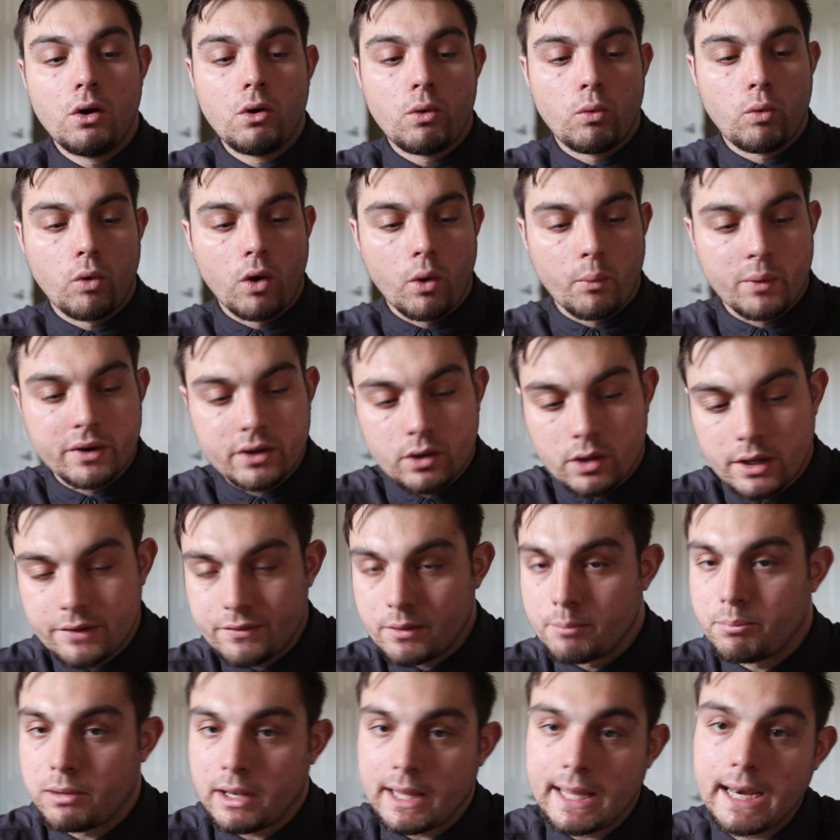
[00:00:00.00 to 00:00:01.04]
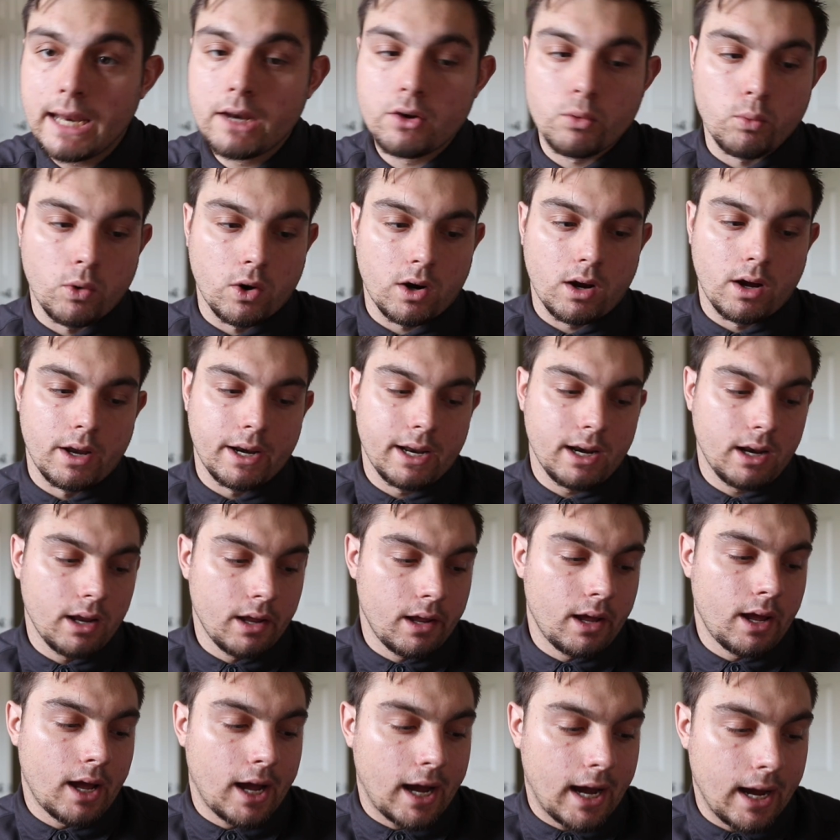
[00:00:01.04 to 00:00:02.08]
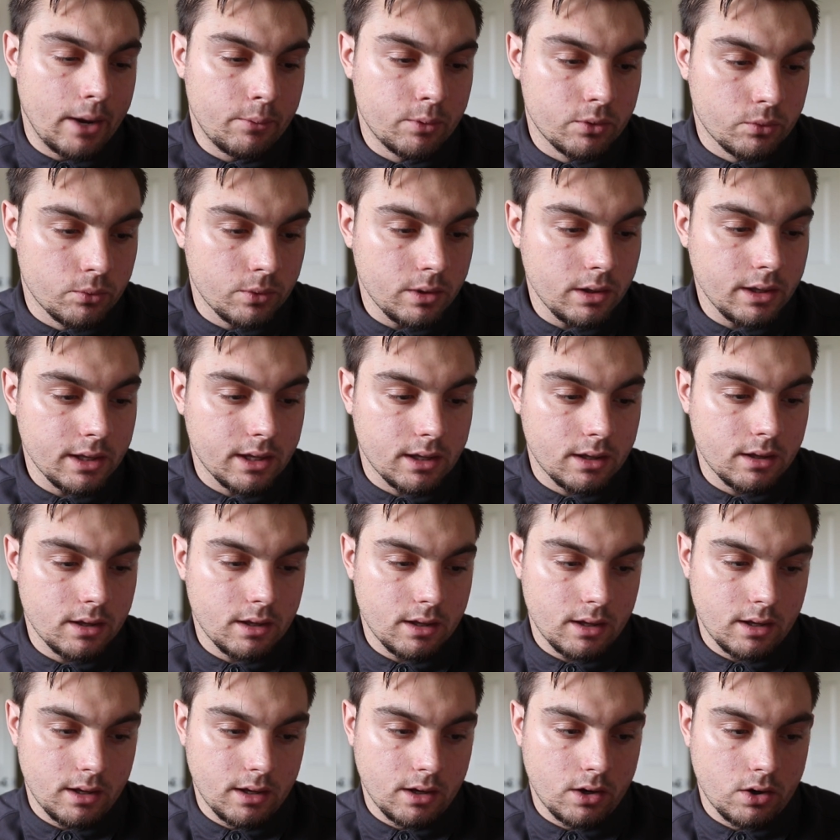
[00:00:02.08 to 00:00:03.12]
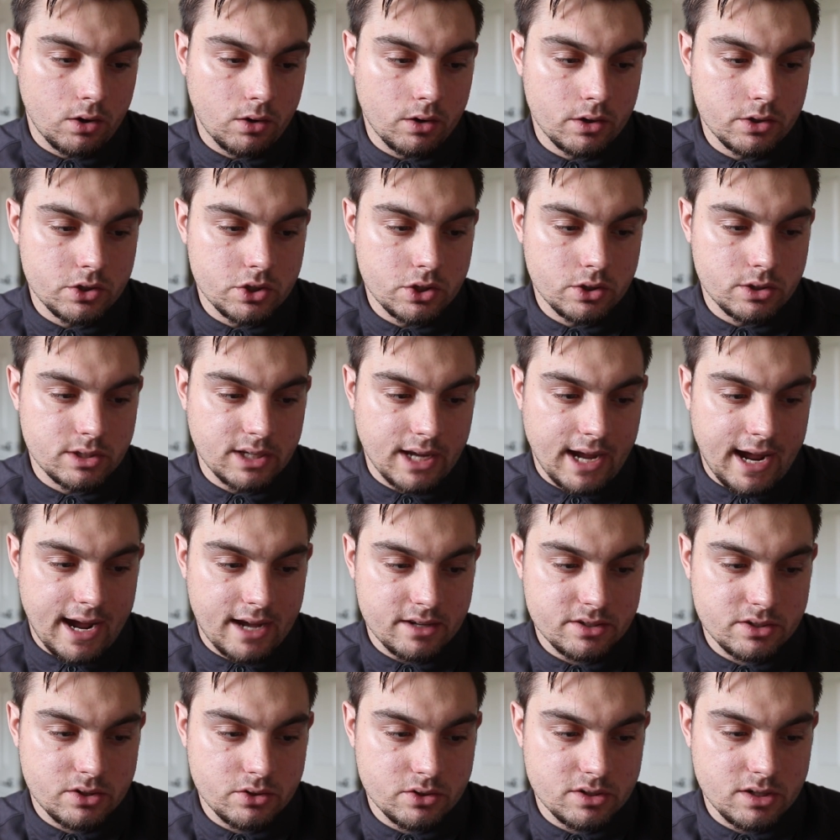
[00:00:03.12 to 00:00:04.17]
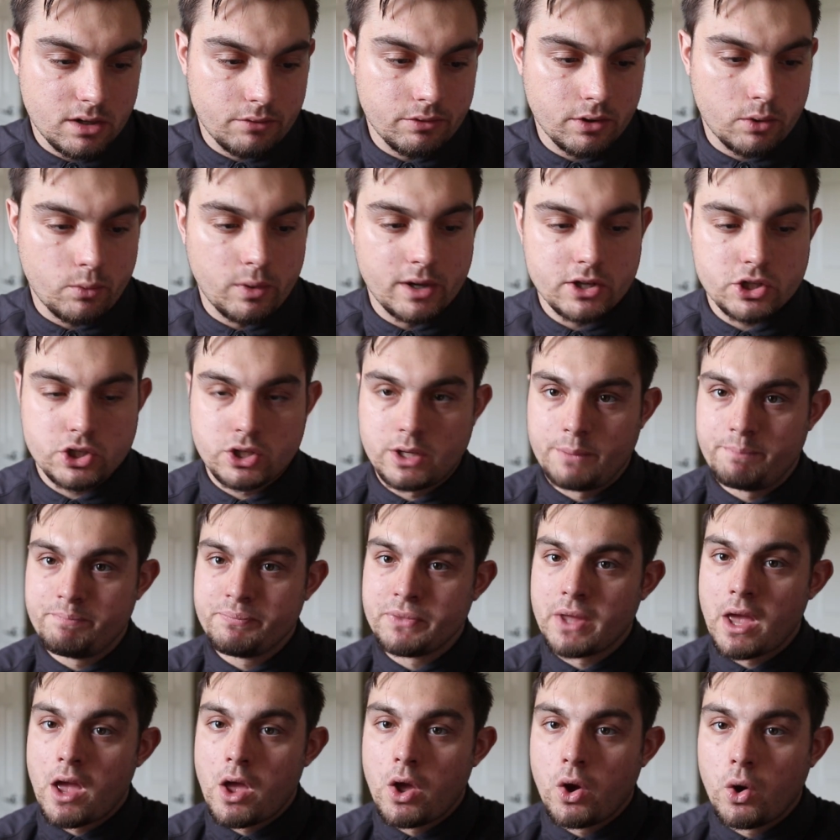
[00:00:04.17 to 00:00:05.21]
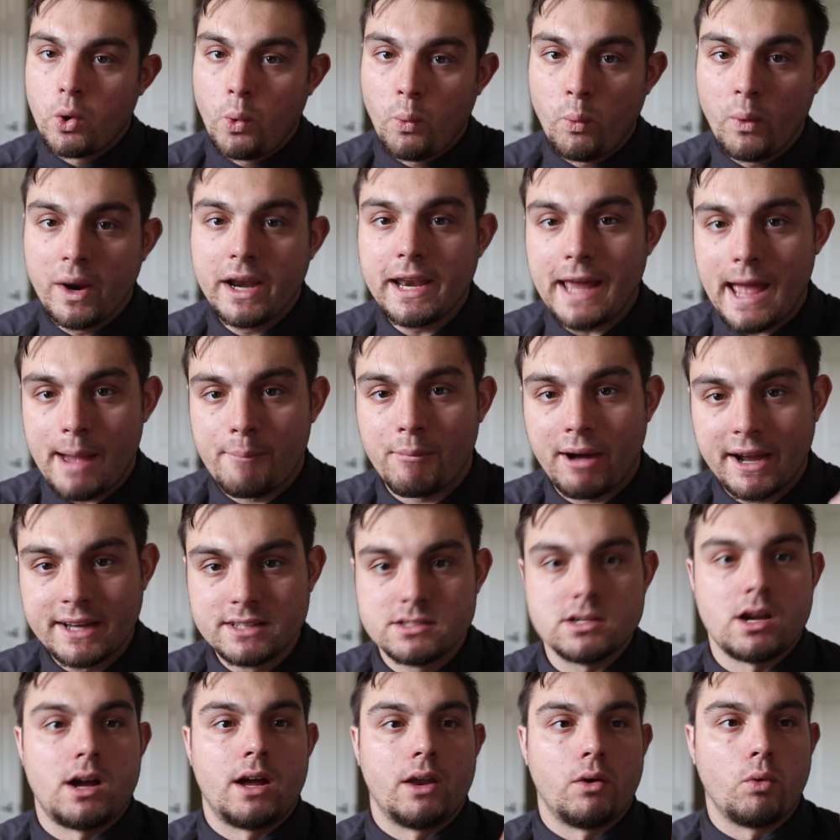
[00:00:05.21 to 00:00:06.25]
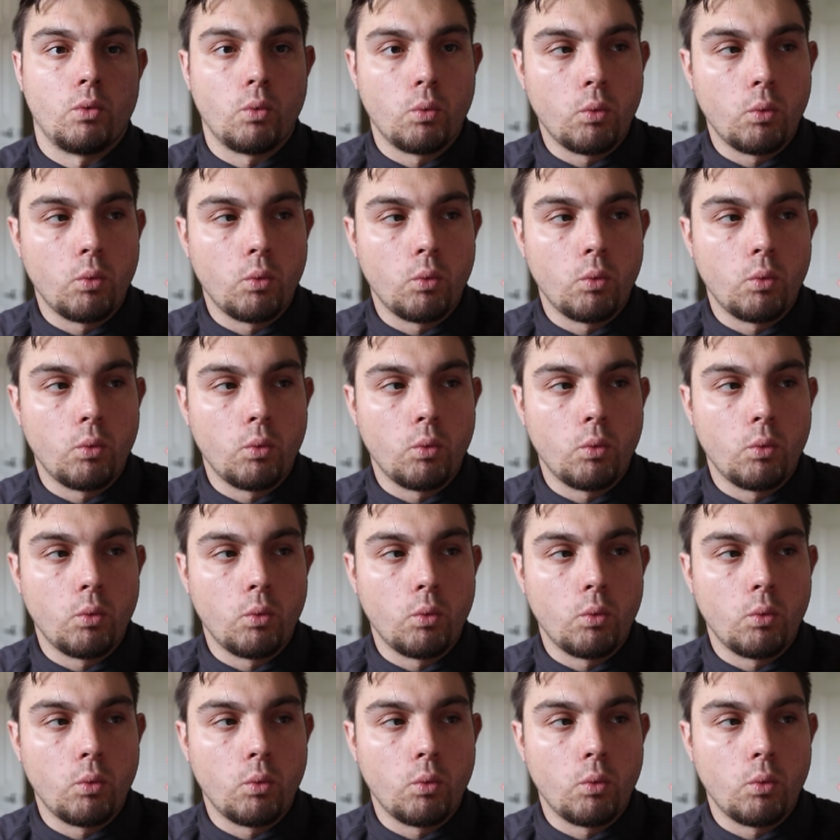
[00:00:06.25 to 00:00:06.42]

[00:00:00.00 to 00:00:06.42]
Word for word: or when you're even planning to work on it, I would really encourage you to ask yourself the question when am I done?